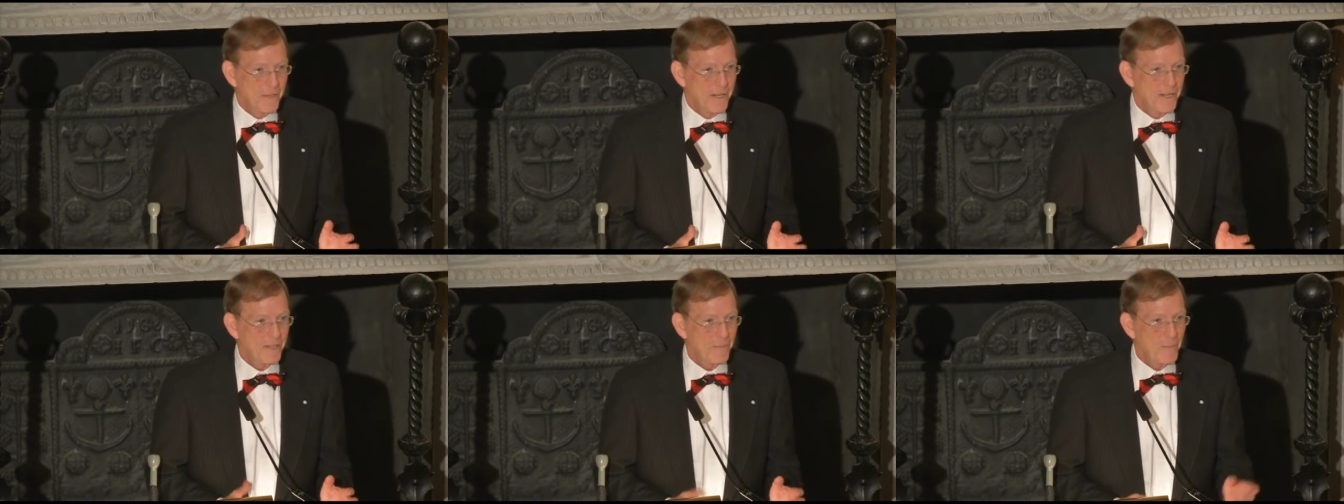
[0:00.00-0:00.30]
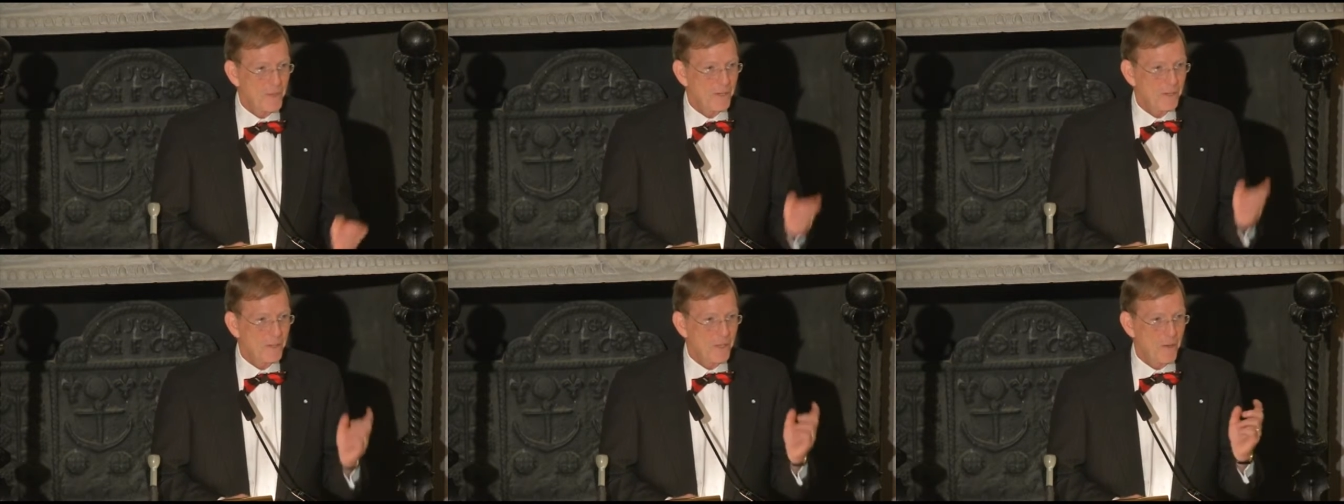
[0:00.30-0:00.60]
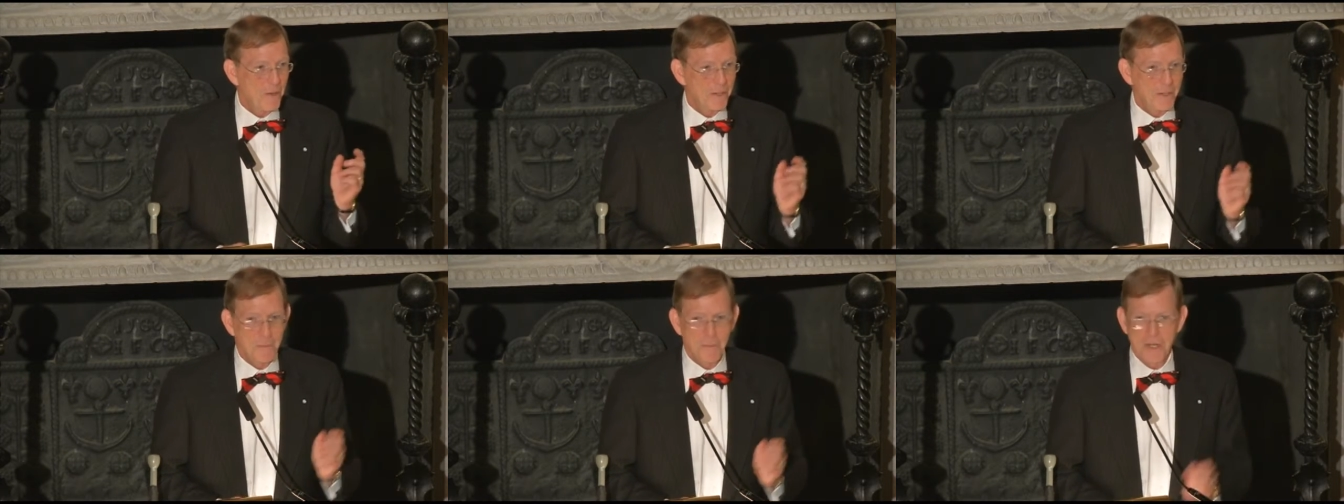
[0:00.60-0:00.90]
His men
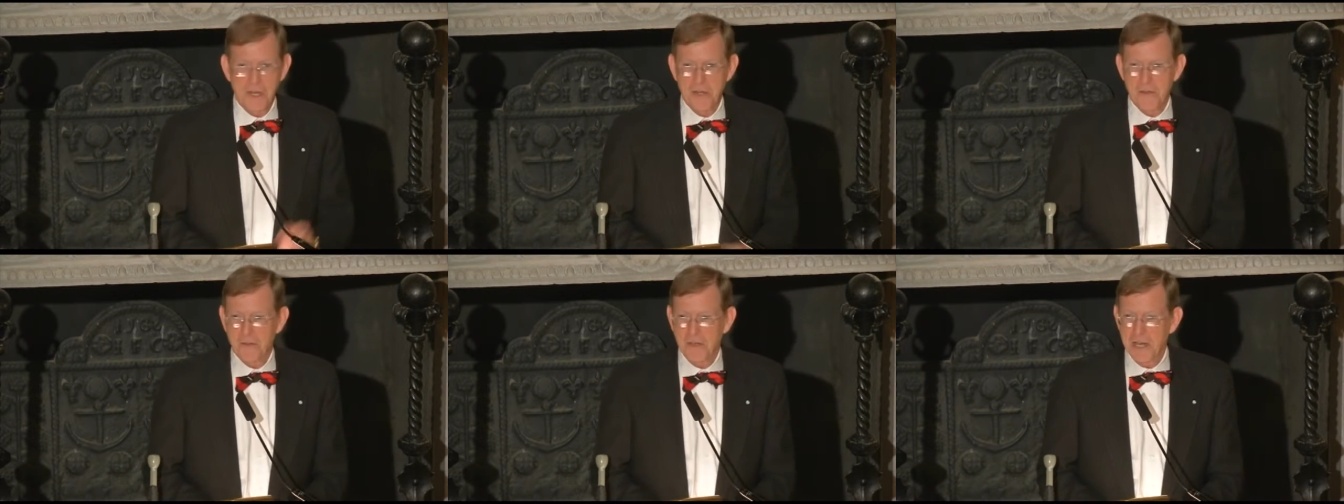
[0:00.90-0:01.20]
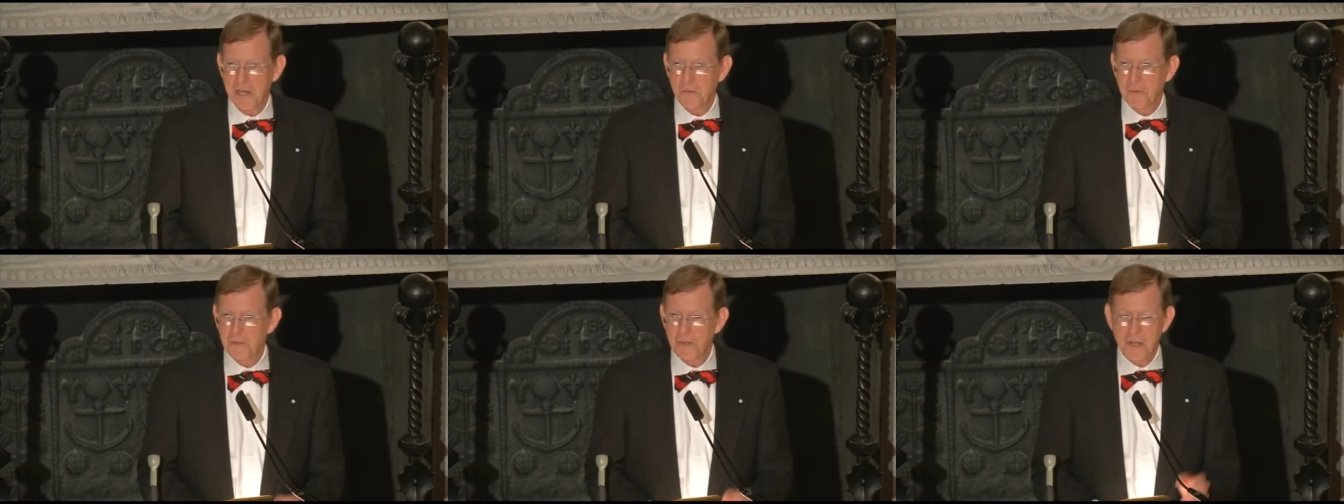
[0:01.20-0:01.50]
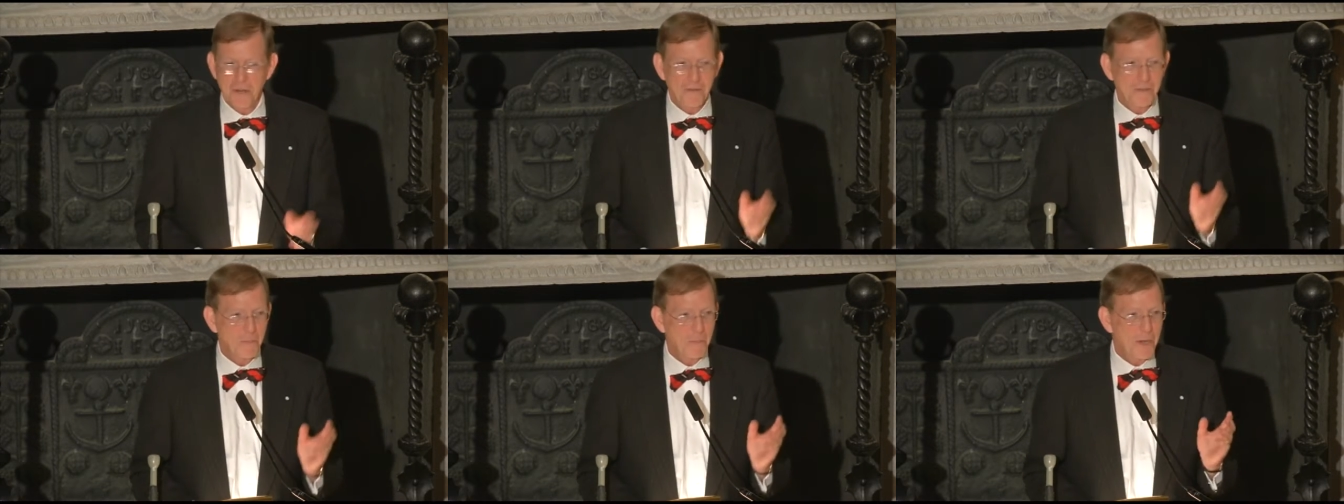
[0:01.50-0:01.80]
called him Danger. He was
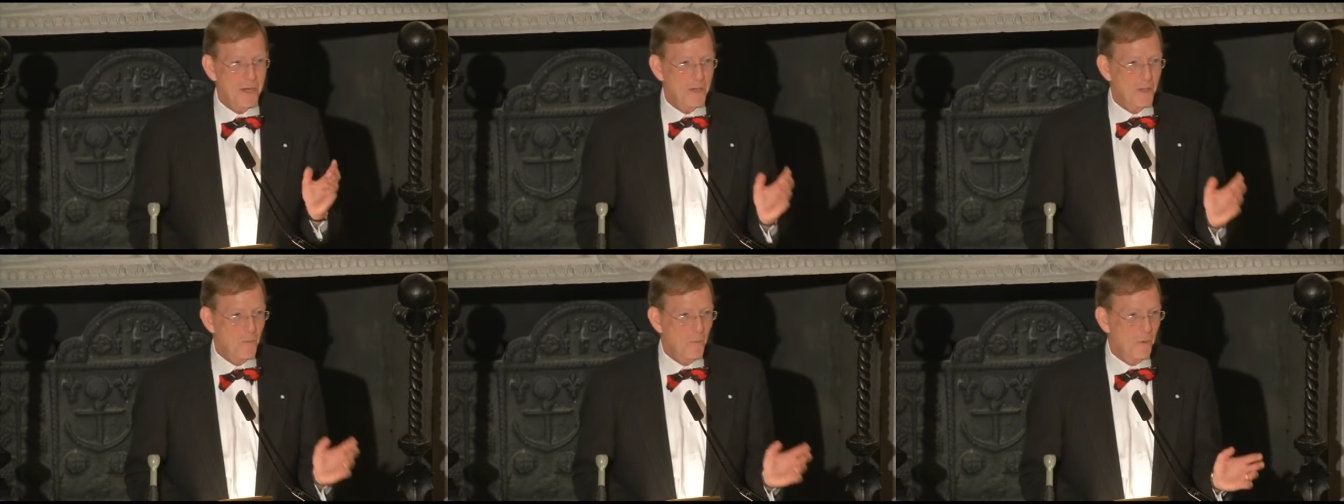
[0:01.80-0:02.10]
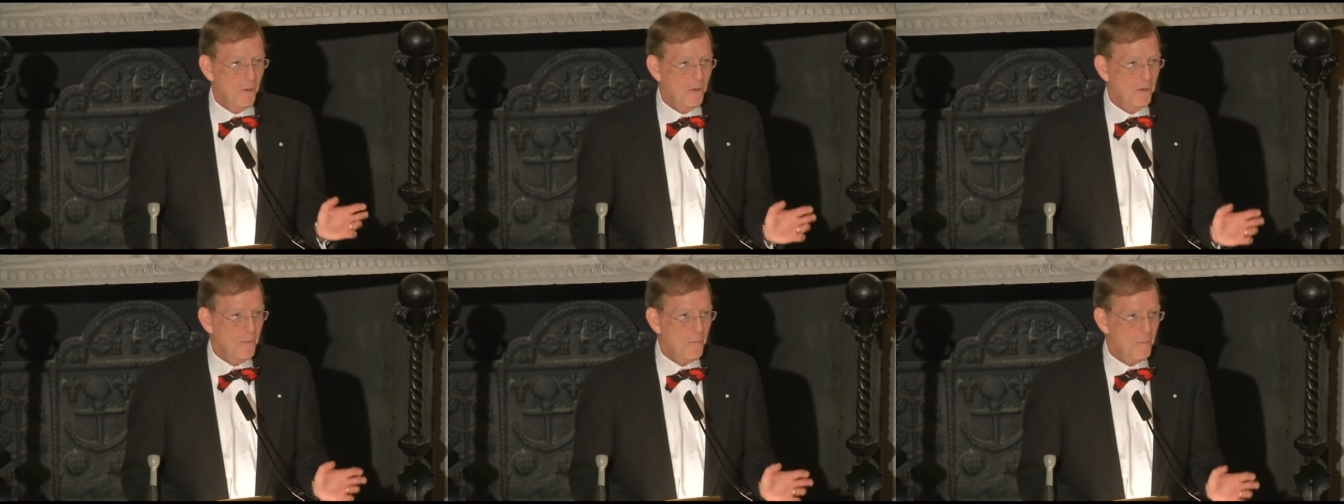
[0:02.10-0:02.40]
not somebody you wanted to